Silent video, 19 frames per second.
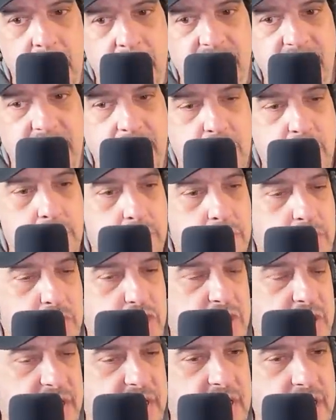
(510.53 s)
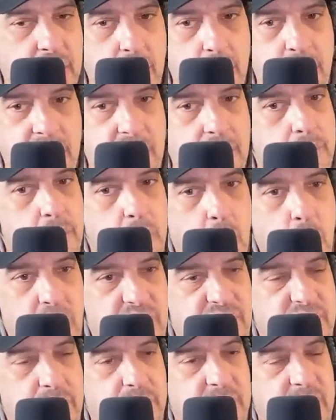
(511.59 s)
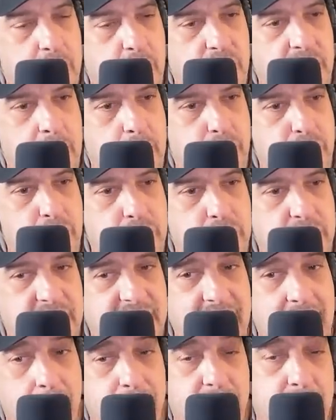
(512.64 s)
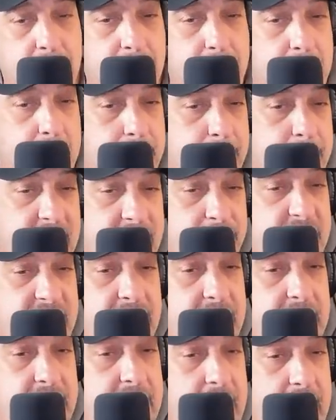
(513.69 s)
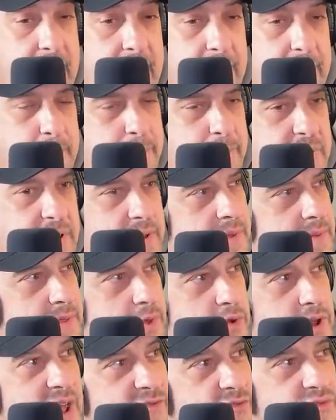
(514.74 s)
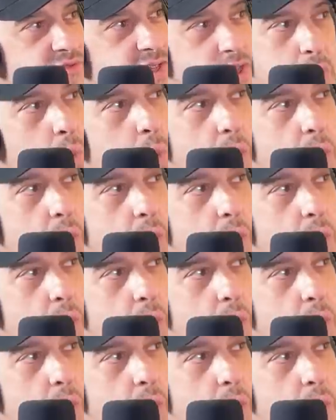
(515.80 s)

and that Chicky could be one of the people that bridged the gap. Maybe he did, but there never really